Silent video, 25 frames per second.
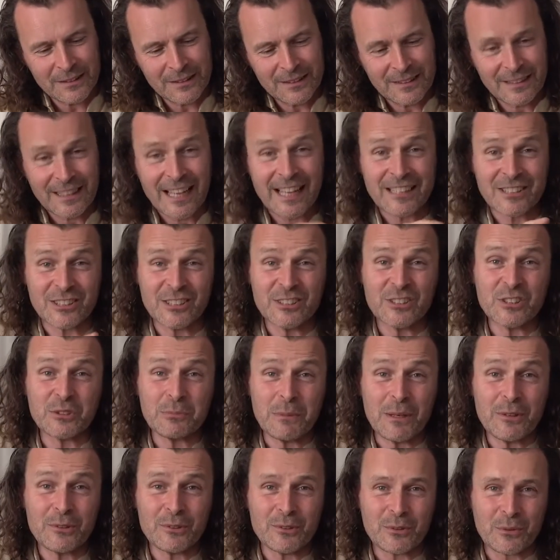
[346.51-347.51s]
It actually
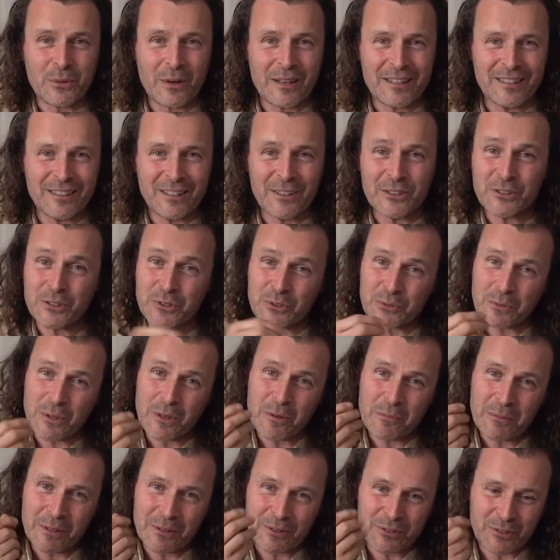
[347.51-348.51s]
smells quite nice as
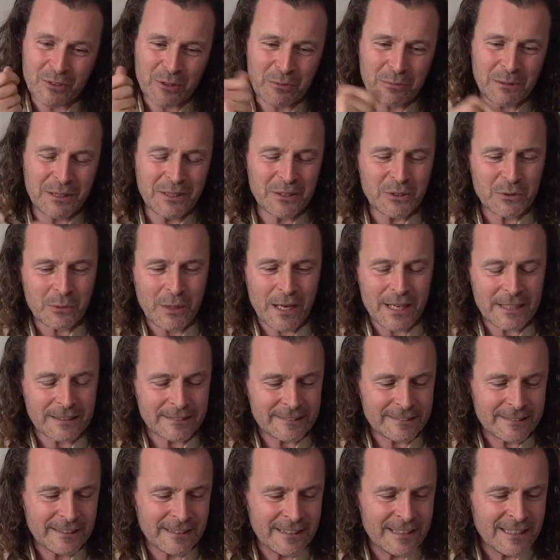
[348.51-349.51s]
well because of the
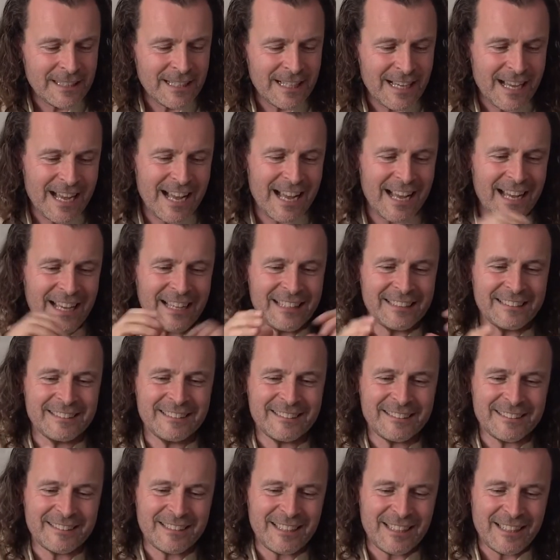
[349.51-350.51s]
beeswax,
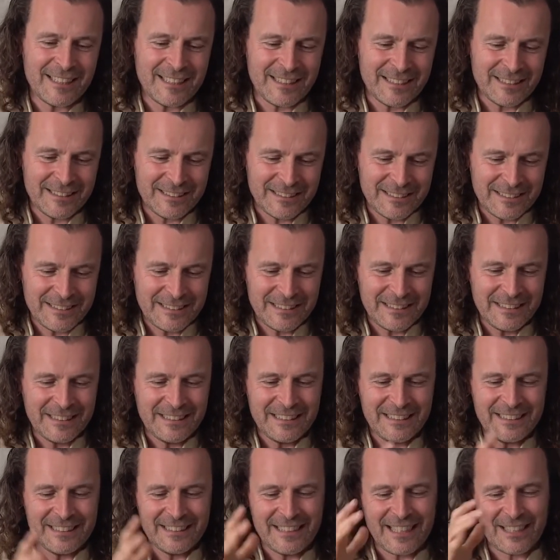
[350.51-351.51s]
and
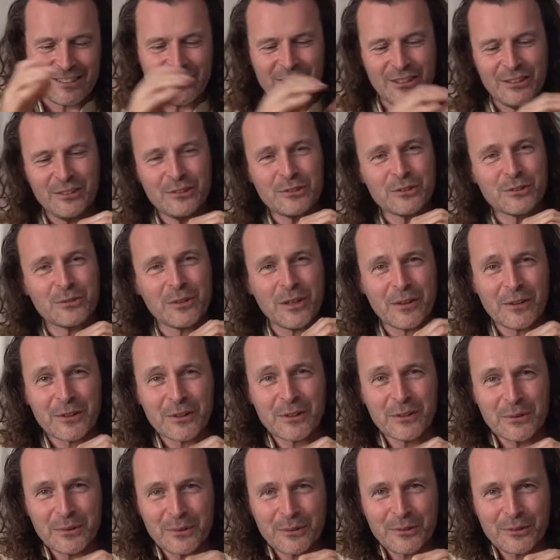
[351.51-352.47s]
actually looks rather cool